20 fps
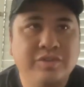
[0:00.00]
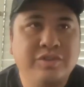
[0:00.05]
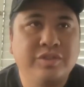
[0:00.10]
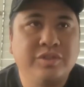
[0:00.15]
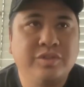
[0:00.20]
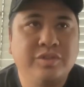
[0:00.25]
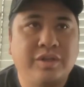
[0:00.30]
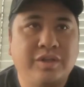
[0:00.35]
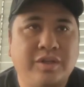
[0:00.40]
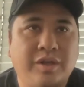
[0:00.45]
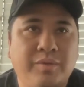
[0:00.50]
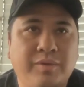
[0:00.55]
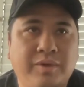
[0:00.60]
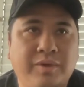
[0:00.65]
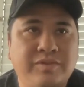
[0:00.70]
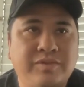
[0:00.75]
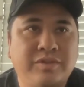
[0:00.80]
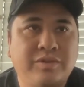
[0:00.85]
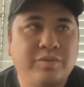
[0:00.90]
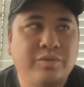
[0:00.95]
to an, a
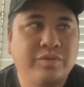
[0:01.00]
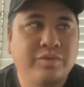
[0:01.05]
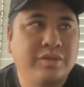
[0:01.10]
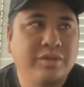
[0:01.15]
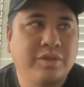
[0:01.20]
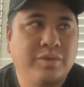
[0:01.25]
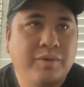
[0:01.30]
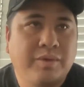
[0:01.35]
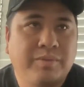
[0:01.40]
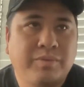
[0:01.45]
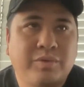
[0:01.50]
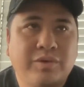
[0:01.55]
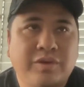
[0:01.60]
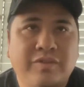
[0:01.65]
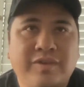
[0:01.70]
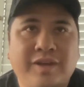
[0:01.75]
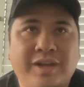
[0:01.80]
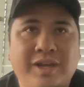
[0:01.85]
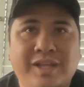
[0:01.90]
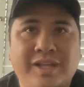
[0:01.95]
web, th- you know, web three
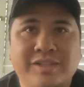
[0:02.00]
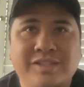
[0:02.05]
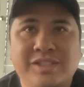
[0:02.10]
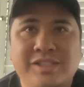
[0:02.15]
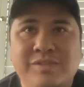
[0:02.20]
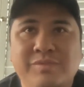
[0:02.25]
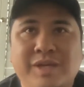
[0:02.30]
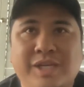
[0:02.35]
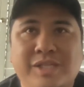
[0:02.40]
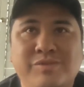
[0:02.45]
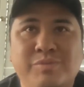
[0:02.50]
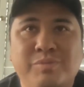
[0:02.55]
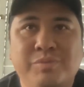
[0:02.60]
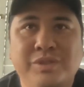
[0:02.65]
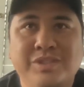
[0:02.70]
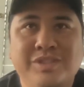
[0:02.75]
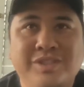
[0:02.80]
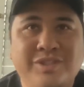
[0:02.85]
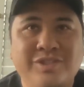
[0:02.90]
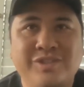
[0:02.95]
event, I see some guys from
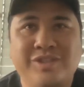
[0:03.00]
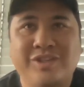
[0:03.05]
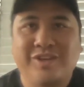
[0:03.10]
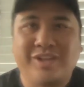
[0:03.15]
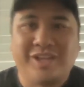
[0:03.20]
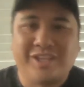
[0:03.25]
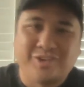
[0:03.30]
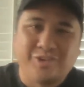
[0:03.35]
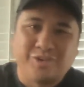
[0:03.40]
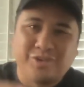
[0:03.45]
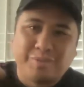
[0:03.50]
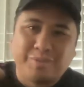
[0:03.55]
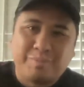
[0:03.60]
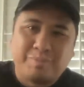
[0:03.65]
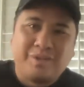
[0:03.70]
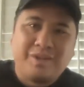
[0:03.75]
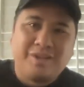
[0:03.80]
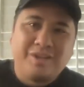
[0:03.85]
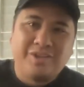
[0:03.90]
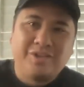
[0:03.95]
Brazil. They're like, "You're the,
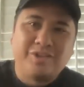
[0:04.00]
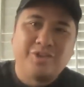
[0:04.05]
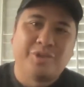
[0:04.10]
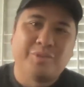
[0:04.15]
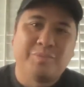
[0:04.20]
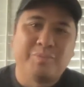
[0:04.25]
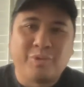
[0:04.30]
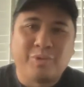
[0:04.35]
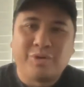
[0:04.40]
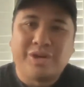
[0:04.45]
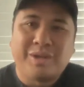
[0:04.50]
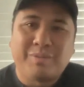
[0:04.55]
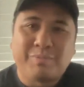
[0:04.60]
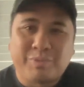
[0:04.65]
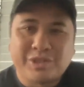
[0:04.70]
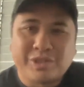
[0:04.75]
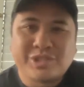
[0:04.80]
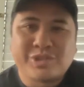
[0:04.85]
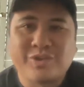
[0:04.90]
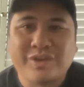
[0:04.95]
you're the Bored Ape
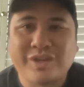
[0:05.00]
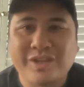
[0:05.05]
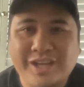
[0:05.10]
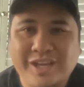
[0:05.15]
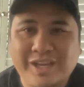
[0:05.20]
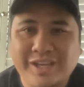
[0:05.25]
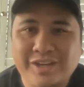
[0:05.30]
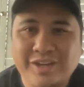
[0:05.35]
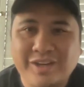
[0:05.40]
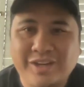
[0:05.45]
restaurant guy." You